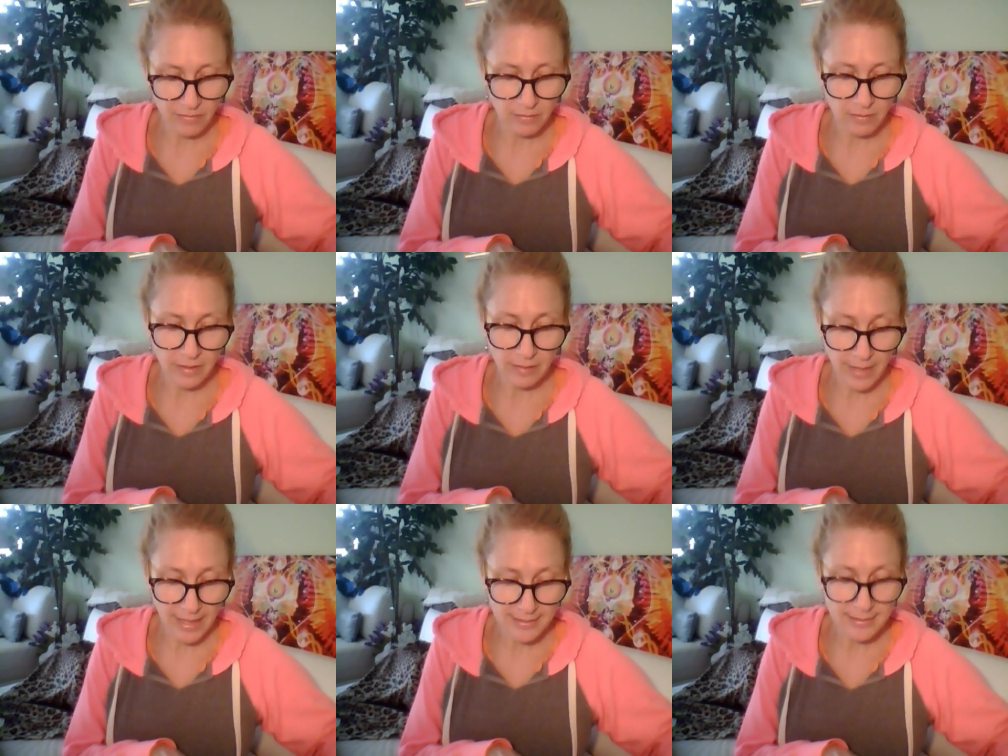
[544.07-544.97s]
of the divine
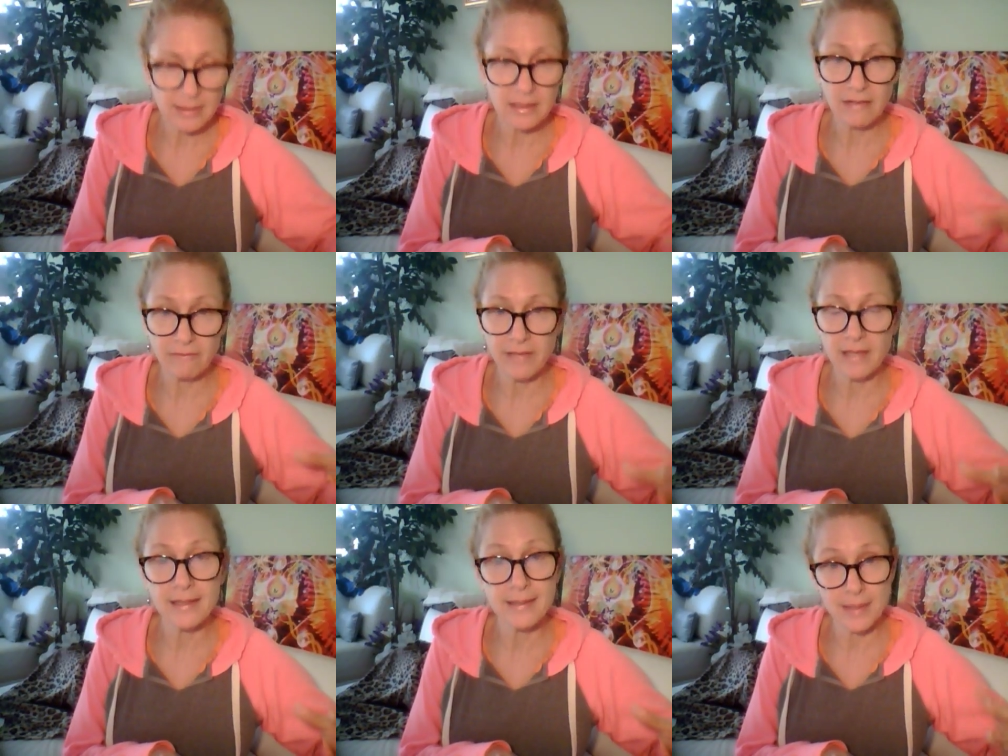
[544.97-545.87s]
masculine, like
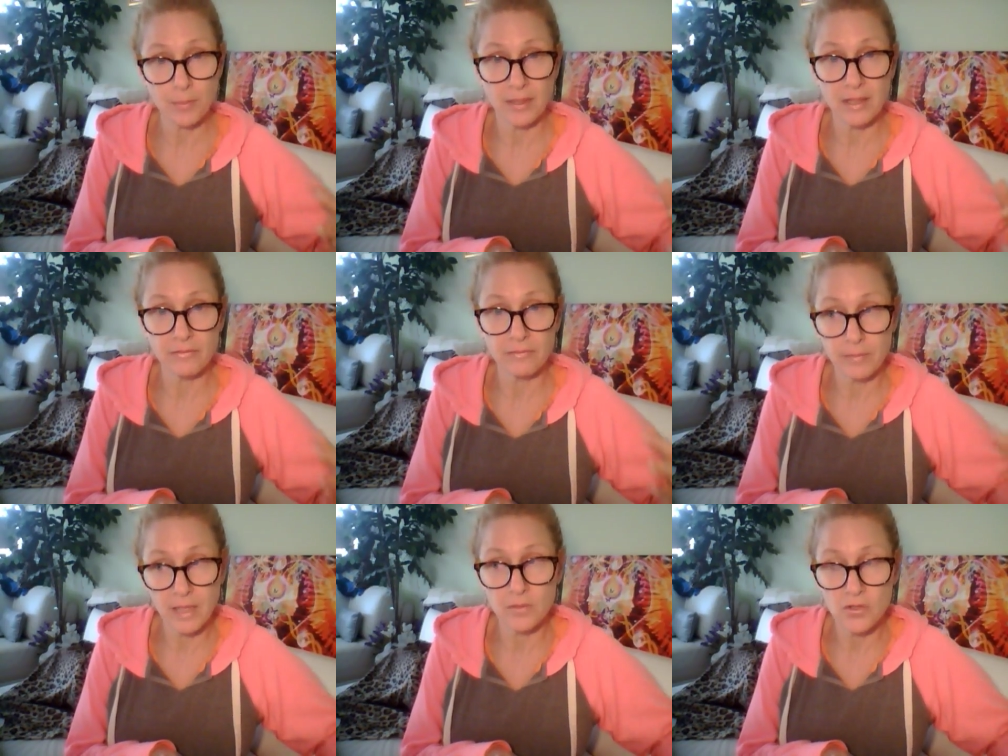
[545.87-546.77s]
feeling separated
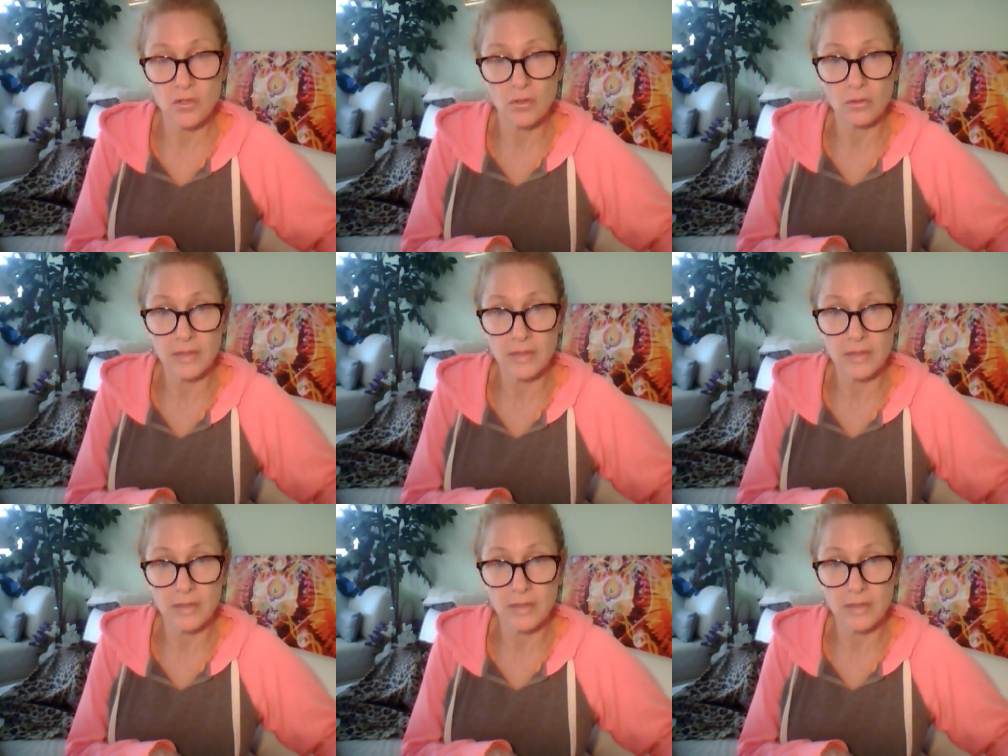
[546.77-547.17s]
times two,